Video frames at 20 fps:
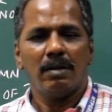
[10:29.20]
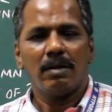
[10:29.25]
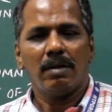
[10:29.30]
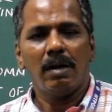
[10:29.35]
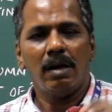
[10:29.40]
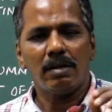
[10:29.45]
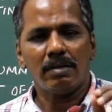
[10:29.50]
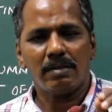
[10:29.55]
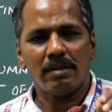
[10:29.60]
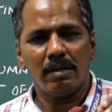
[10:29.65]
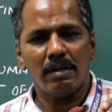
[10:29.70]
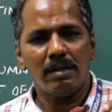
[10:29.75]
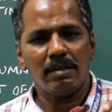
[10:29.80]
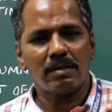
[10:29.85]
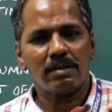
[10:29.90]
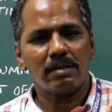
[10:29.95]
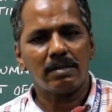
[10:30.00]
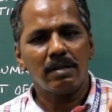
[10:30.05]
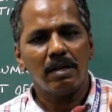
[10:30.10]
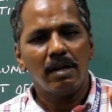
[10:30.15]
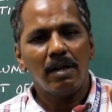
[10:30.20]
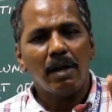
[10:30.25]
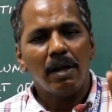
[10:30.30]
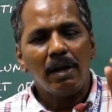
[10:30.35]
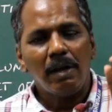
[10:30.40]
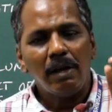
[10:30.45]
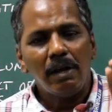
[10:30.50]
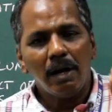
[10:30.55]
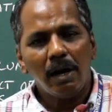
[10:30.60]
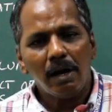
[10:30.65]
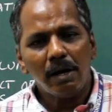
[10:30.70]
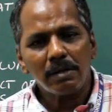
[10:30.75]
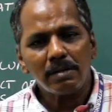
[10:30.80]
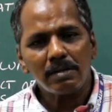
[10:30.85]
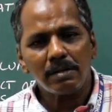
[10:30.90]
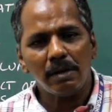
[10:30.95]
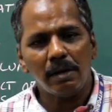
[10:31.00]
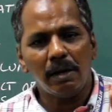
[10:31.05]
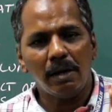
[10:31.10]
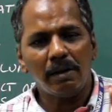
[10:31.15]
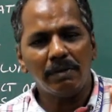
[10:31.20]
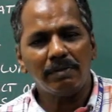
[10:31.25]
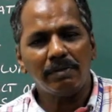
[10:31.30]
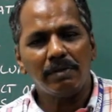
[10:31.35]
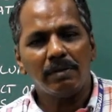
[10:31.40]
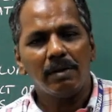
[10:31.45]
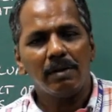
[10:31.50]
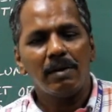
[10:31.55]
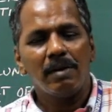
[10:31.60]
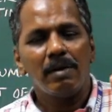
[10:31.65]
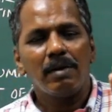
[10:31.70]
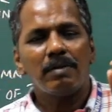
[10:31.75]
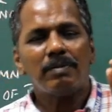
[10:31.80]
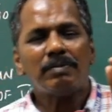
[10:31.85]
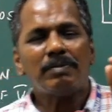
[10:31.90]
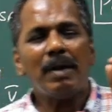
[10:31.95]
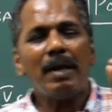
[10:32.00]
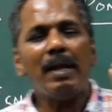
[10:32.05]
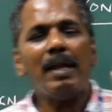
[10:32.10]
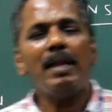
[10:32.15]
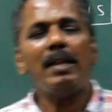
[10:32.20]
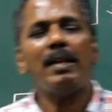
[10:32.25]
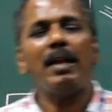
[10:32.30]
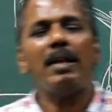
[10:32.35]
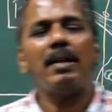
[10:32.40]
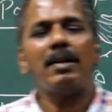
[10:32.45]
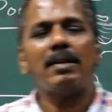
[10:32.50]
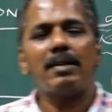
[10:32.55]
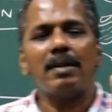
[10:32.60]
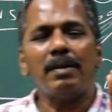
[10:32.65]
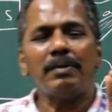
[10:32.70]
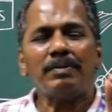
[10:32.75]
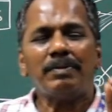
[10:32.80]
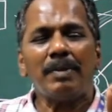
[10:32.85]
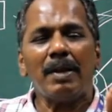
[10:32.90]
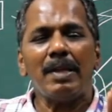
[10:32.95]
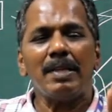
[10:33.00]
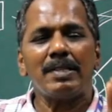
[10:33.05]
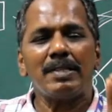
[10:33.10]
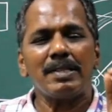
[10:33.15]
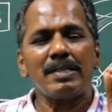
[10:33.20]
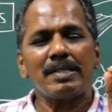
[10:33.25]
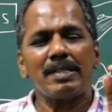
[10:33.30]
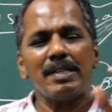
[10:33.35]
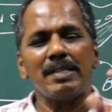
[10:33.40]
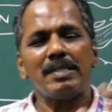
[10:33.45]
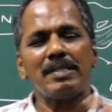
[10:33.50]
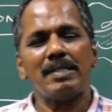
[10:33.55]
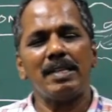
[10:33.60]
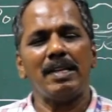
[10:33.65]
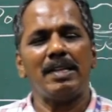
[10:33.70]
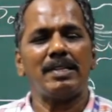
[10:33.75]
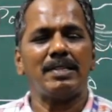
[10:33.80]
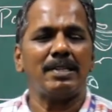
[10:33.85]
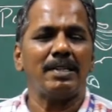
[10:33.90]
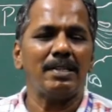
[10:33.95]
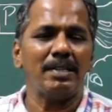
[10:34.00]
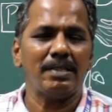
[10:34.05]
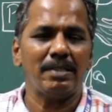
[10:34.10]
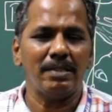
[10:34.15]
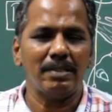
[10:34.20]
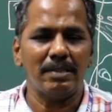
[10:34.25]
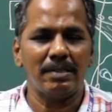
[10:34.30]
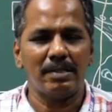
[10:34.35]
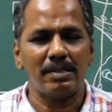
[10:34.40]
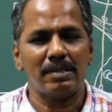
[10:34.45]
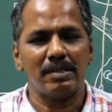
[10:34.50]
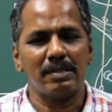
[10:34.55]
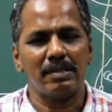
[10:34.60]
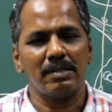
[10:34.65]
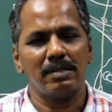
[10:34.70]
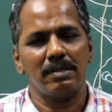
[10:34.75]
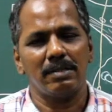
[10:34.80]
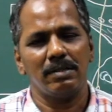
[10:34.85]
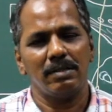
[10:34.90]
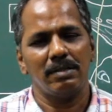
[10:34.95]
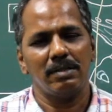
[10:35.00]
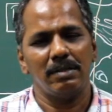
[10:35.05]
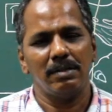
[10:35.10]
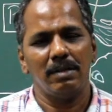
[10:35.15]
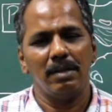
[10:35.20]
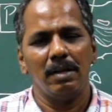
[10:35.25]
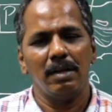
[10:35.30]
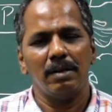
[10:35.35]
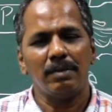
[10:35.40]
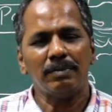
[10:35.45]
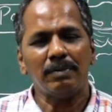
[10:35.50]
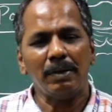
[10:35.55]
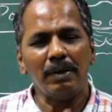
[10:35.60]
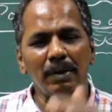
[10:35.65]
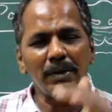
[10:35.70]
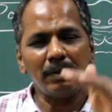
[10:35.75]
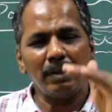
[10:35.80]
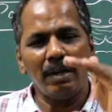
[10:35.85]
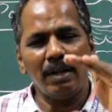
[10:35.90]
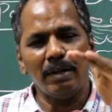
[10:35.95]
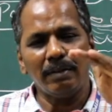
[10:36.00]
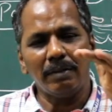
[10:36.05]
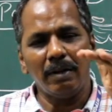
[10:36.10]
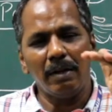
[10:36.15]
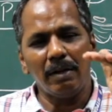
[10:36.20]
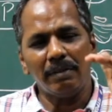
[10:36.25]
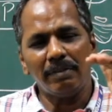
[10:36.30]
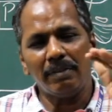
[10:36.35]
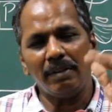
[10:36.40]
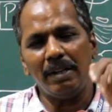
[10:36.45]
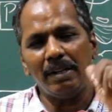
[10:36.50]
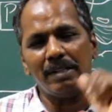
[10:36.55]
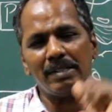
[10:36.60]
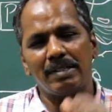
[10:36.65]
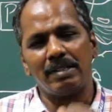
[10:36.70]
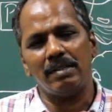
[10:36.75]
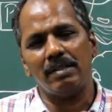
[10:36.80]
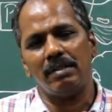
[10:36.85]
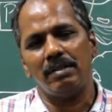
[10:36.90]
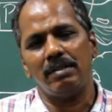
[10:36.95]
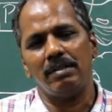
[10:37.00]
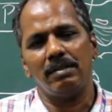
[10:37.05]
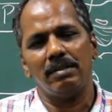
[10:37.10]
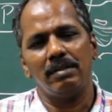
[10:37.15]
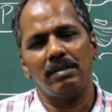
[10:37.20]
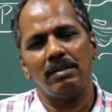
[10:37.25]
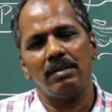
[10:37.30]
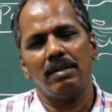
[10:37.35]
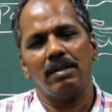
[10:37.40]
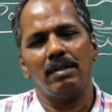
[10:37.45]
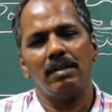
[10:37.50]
causes loss of pain and temperature sensations below the level of lesion.